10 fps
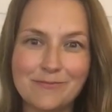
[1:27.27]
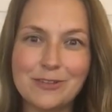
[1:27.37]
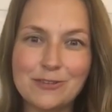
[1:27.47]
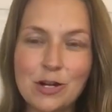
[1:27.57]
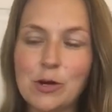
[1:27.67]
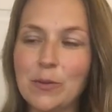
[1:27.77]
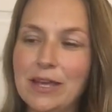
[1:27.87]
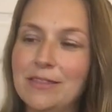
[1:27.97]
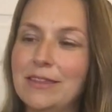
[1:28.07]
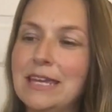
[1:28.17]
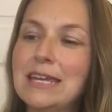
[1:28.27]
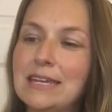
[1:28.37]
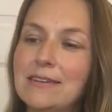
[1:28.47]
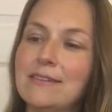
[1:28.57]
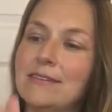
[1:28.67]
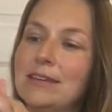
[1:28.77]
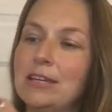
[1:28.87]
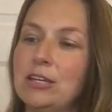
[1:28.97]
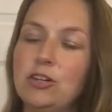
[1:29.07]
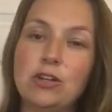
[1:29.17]
to start with is
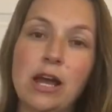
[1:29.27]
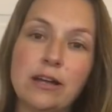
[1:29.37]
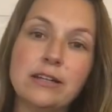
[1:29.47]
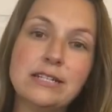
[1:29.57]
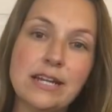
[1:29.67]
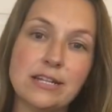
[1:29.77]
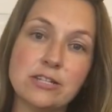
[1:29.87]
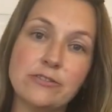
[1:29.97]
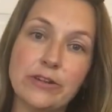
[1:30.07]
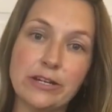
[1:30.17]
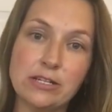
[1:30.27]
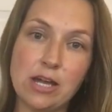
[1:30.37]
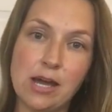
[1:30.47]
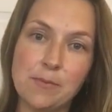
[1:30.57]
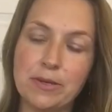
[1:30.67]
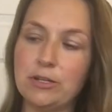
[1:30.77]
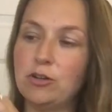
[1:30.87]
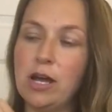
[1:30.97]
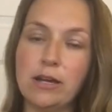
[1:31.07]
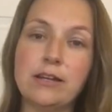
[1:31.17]
you're not gonna touch the very top.
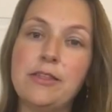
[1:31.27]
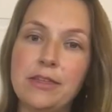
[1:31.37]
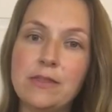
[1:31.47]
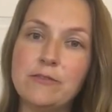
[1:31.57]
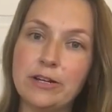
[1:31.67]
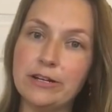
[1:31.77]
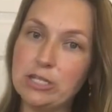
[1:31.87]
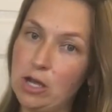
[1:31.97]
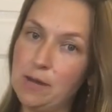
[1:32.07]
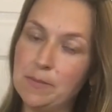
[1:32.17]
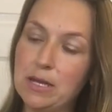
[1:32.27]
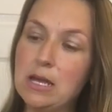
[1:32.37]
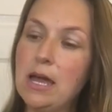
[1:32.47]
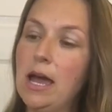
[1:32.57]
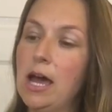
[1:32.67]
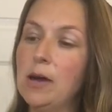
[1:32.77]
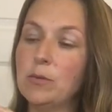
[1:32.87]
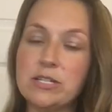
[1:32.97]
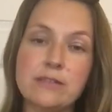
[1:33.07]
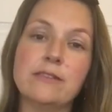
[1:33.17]
You're not gonna thin the very top,
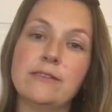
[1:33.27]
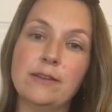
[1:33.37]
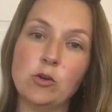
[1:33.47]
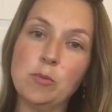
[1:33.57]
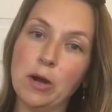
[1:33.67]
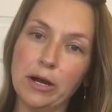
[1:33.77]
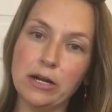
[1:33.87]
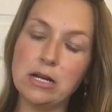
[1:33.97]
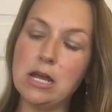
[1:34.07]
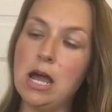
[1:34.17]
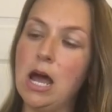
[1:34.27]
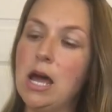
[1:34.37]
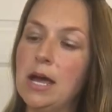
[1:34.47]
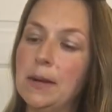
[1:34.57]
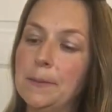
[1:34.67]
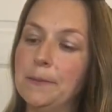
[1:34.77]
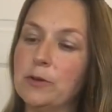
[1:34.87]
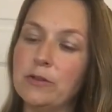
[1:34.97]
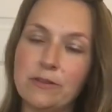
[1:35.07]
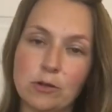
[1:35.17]
which is the silk part,
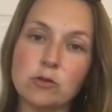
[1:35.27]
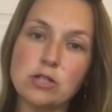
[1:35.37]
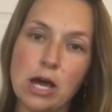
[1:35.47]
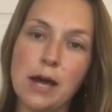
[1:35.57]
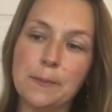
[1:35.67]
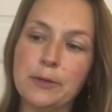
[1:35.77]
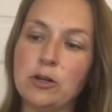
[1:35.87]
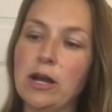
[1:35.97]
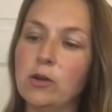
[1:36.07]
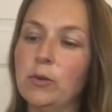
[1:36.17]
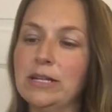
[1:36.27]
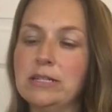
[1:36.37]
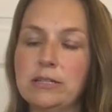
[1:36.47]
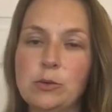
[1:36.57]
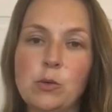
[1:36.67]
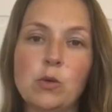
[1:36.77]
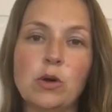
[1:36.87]
or the silk top. You're not going to